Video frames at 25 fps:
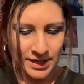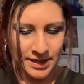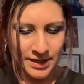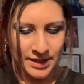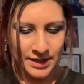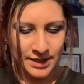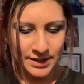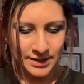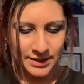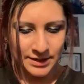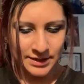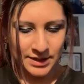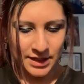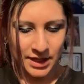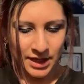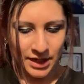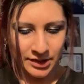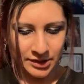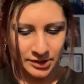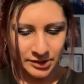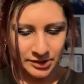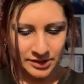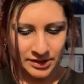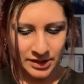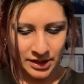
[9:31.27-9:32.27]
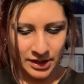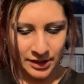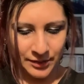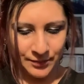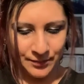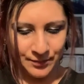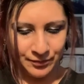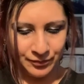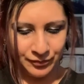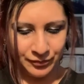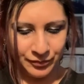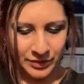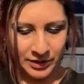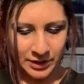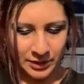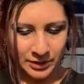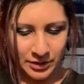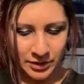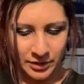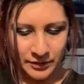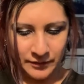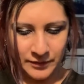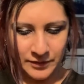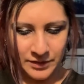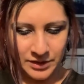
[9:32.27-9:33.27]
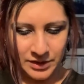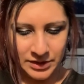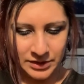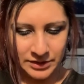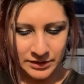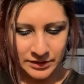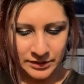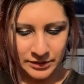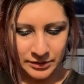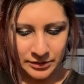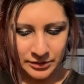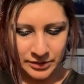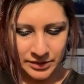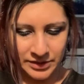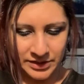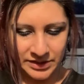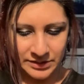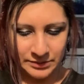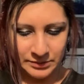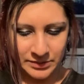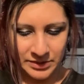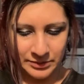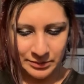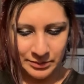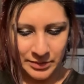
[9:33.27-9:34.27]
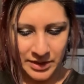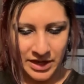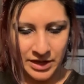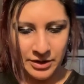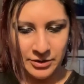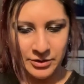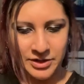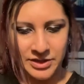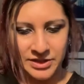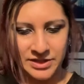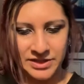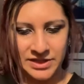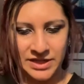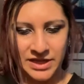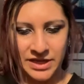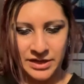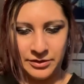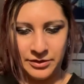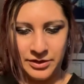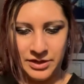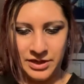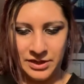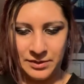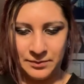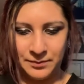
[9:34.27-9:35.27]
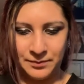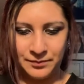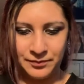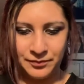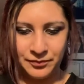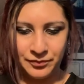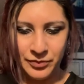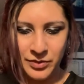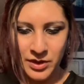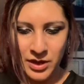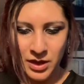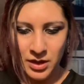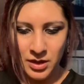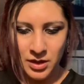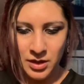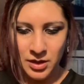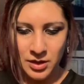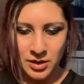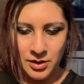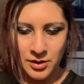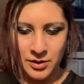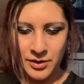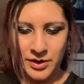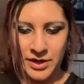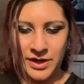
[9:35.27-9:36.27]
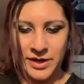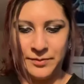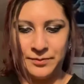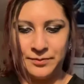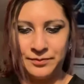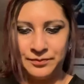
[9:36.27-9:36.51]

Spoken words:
and tiger's eye, confidence, charisma, power, integrity. Okay.